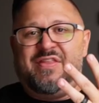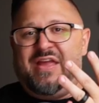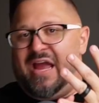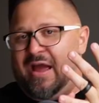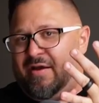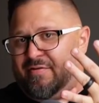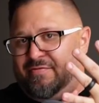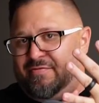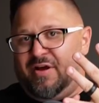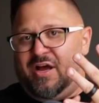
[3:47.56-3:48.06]
They
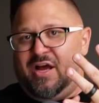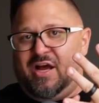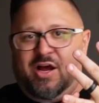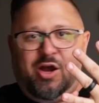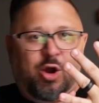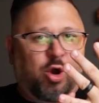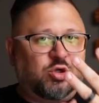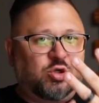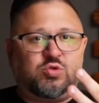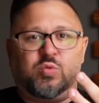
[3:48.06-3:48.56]
have uh, a
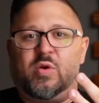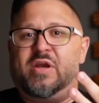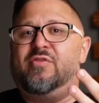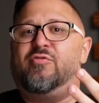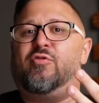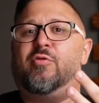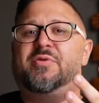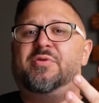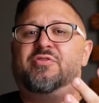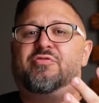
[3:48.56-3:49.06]
host waiting
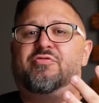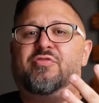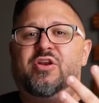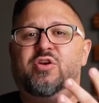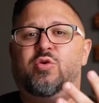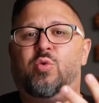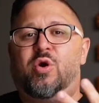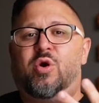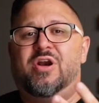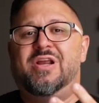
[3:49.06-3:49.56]
for them at the front
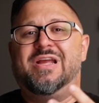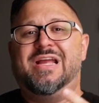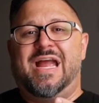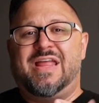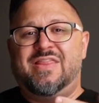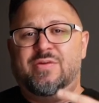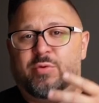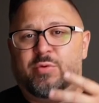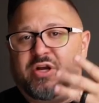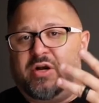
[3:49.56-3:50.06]
door,
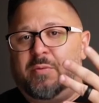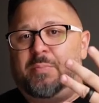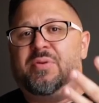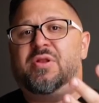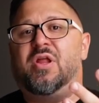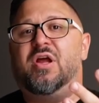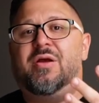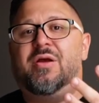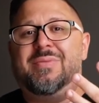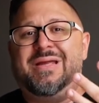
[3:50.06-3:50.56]
and then we're gonna
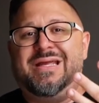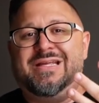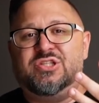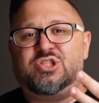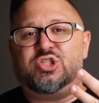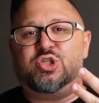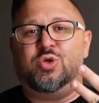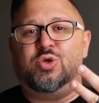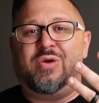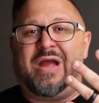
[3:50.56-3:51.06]
plug them
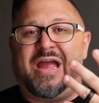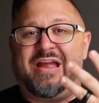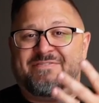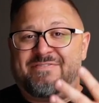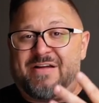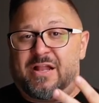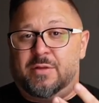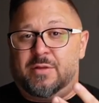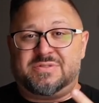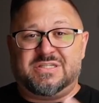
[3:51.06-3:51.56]
into a
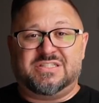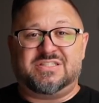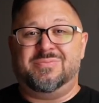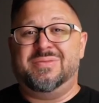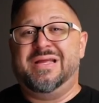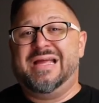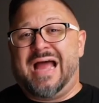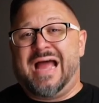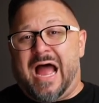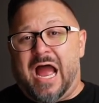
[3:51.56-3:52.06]
follow up system.
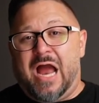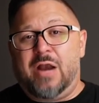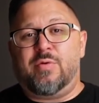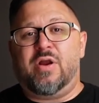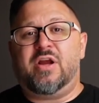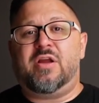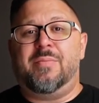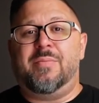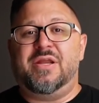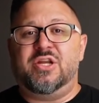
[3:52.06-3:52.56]
I
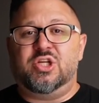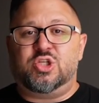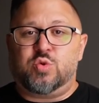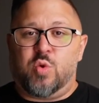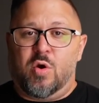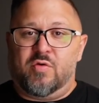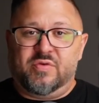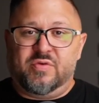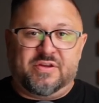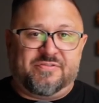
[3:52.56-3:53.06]
recommend a
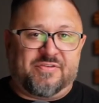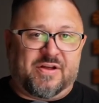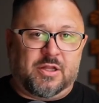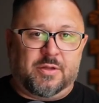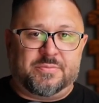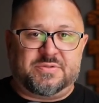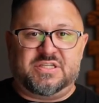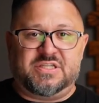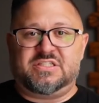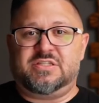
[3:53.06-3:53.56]
12 week follow
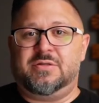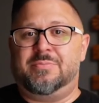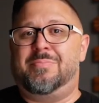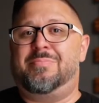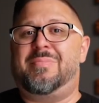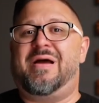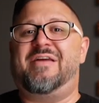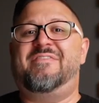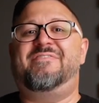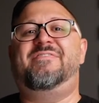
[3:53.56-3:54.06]
up system.
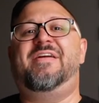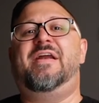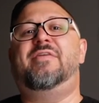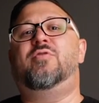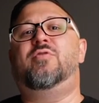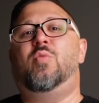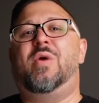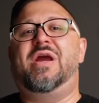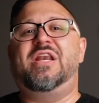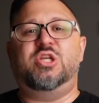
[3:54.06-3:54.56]
My
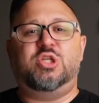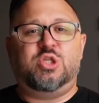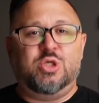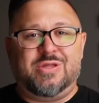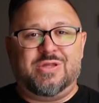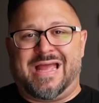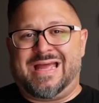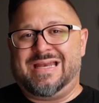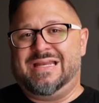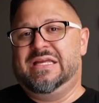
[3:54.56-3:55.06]
favorite way to do
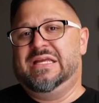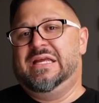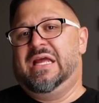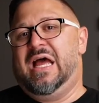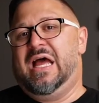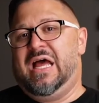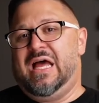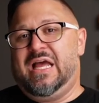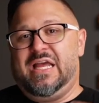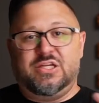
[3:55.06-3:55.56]
that
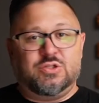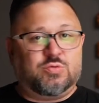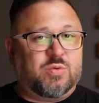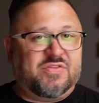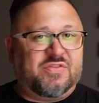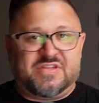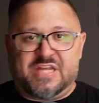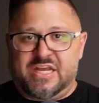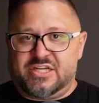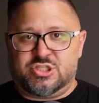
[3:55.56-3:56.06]
uh, is
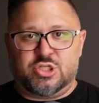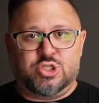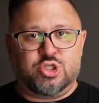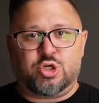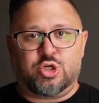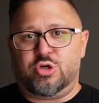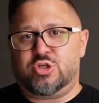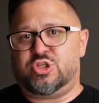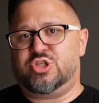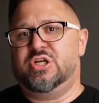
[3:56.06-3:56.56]
with Text in
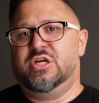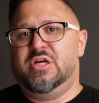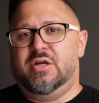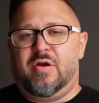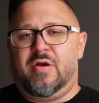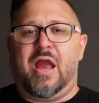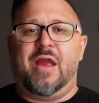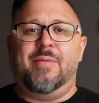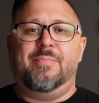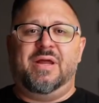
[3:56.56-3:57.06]
Church,
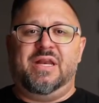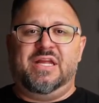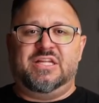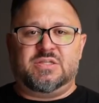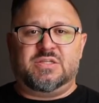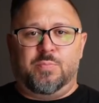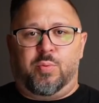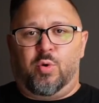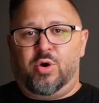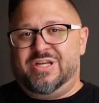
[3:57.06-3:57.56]
right? But it's
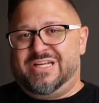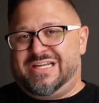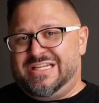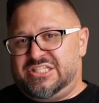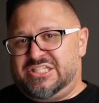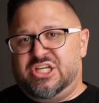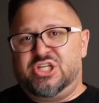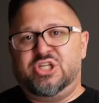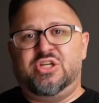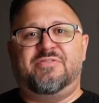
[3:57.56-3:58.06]
important to
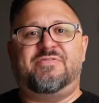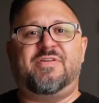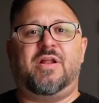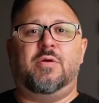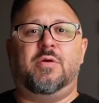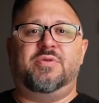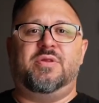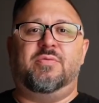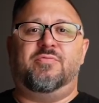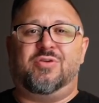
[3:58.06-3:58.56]
continue to follow
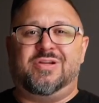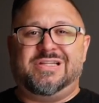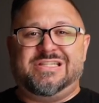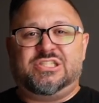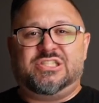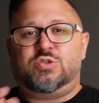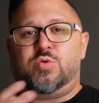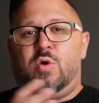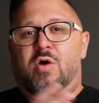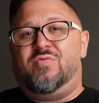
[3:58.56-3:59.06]
up with them for at
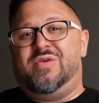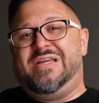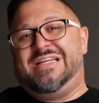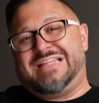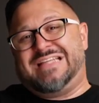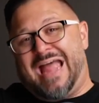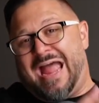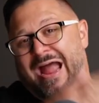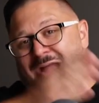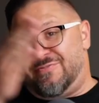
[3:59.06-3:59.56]
least 12 weeks
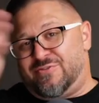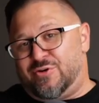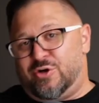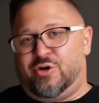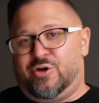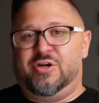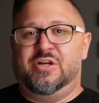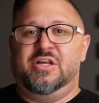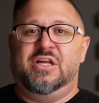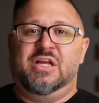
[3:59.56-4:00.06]
after